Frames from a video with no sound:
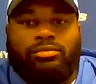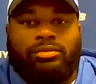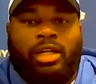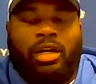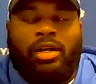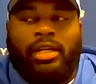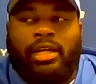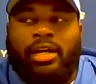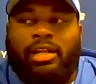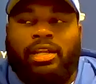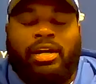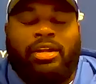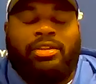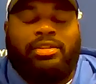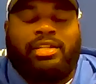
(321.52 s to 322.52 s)
Oh yeah, a
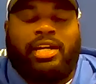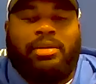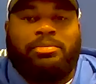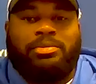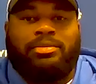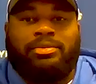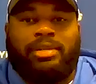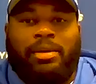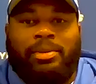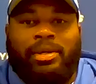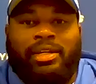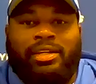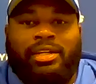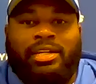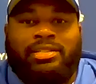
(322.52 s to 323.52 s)
lot of the times. I
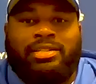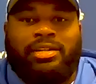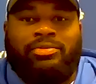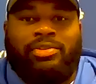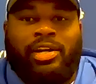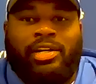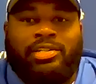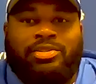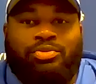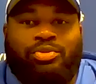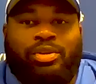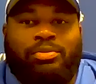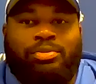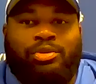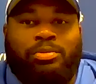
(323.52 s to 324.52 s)
mean, he's a very
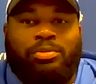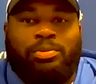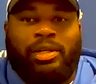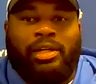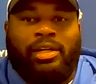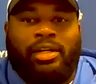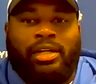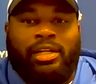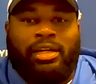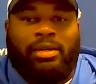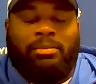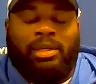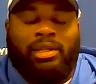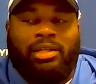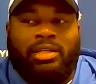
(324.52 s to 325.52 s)
cerebral player, and I
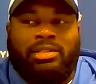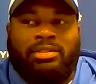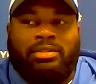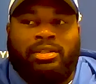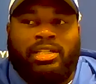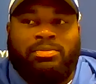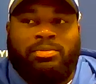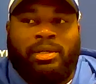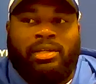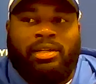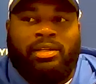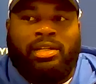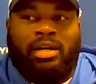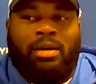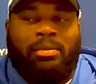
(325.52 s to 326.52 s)
mean, he's been
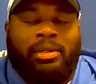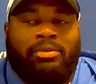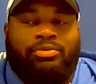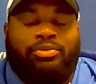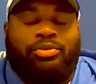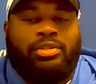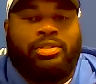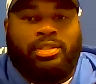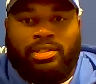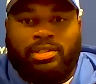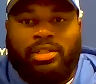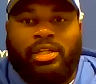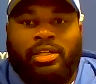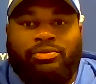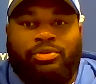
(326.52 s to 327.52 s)
a dominant force in this
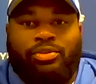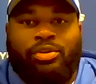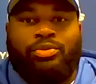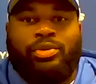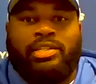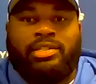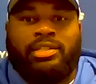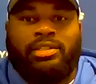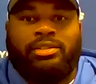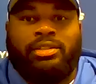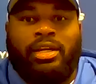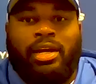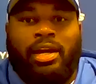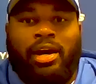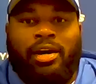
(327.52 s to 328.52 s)
league for a reason.
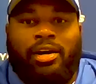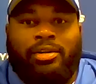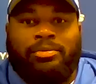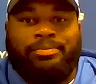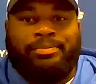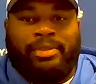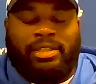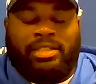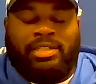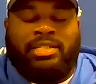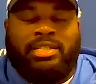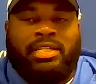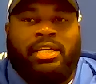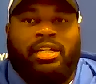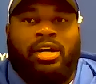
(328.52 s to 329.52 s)
And
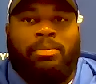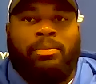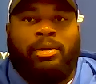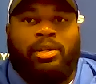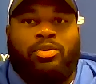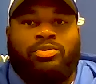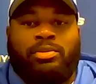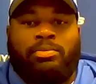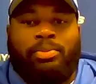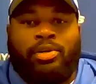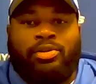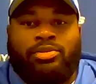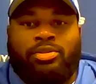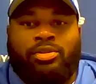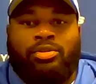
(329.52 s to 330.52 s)
see it up close and
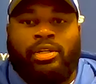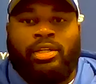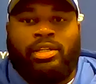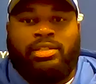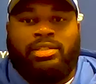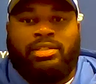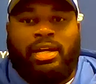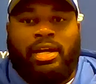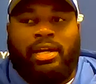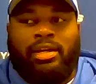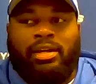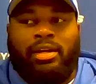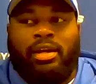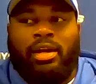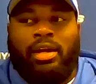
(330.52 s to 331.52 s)
personal, and it's like,